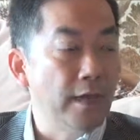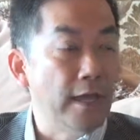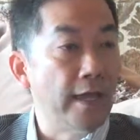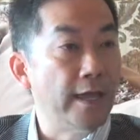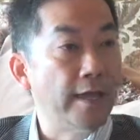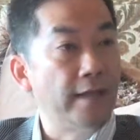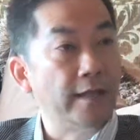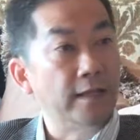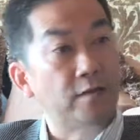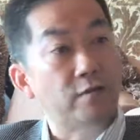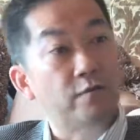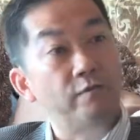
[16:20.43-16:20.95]

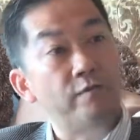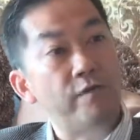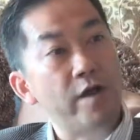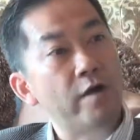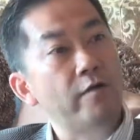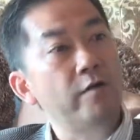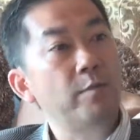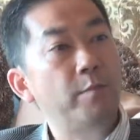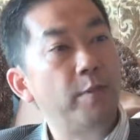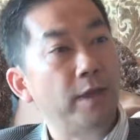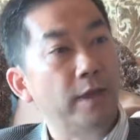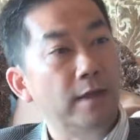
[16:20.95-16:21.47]
And it's
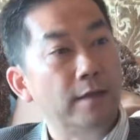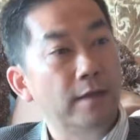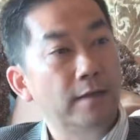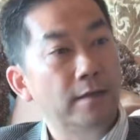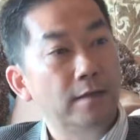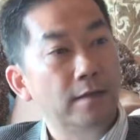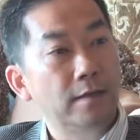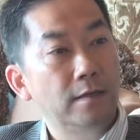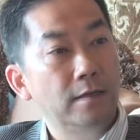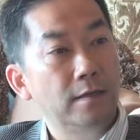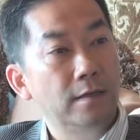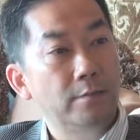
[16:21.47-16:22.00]
very big
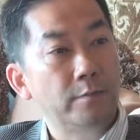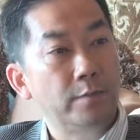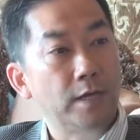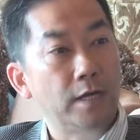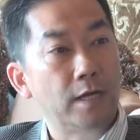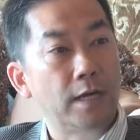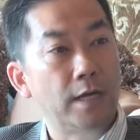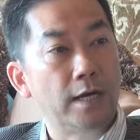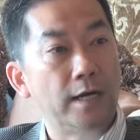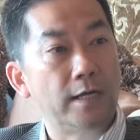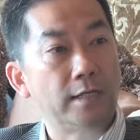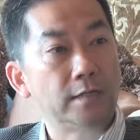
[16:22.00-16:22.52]

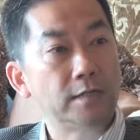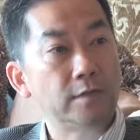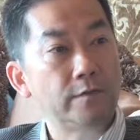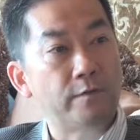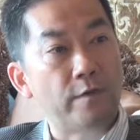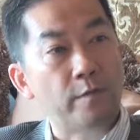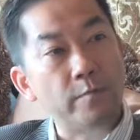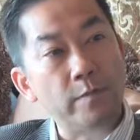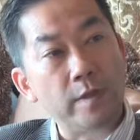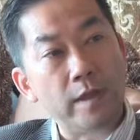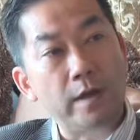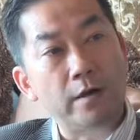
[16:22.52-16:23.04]
because
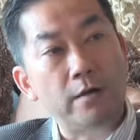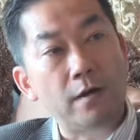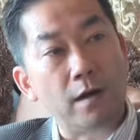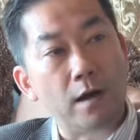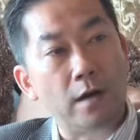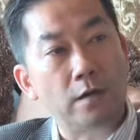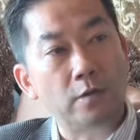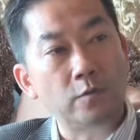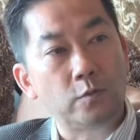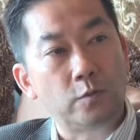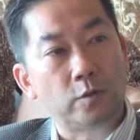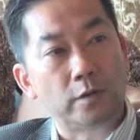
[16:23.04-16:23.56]
from there
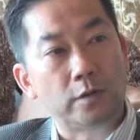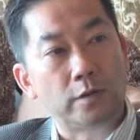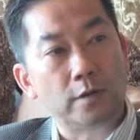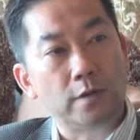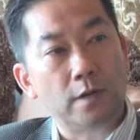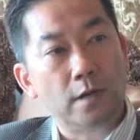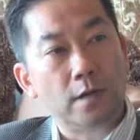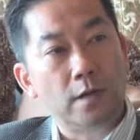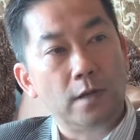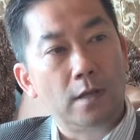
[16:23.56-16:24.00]
onward,